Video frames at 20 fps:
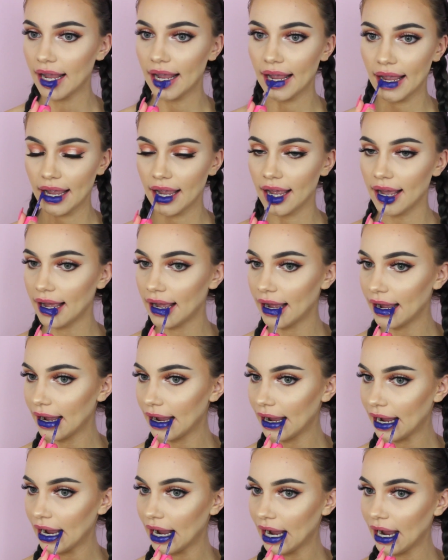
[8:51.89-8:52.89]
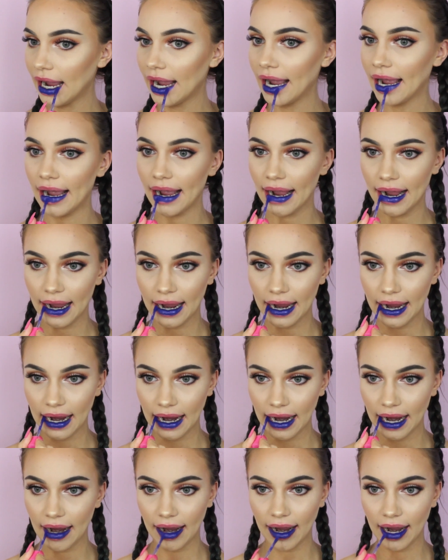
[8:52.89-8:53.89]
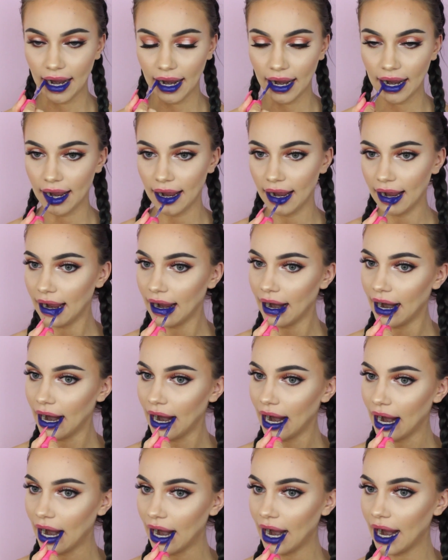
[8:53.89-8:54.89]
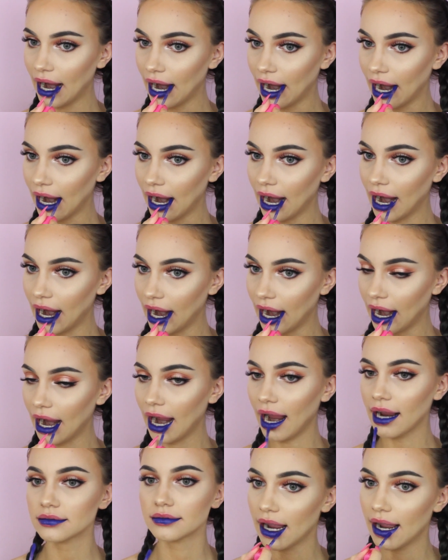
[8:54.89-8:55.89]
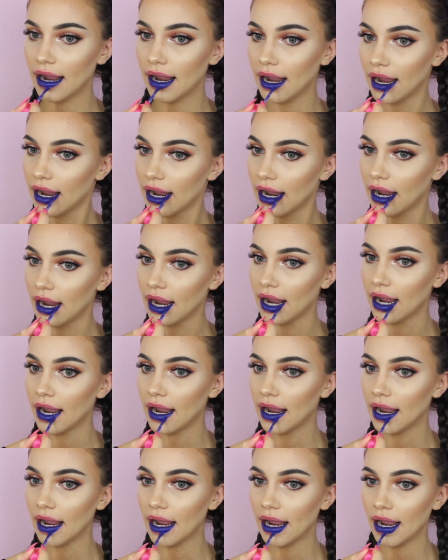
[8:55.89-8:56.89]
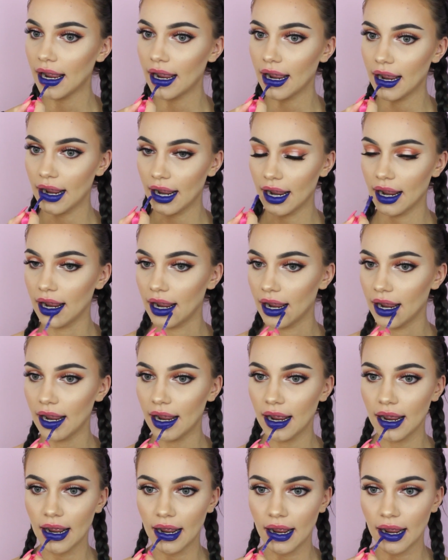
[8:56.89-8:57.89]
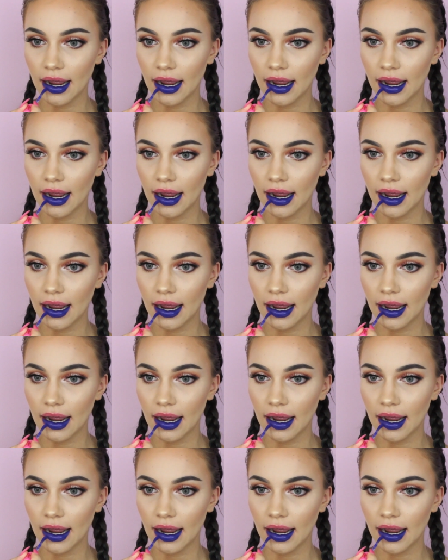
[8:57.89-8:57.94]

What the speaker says: So this one here is Blue Velvet, which you guys would have seen if you watched my last makeup tutorial.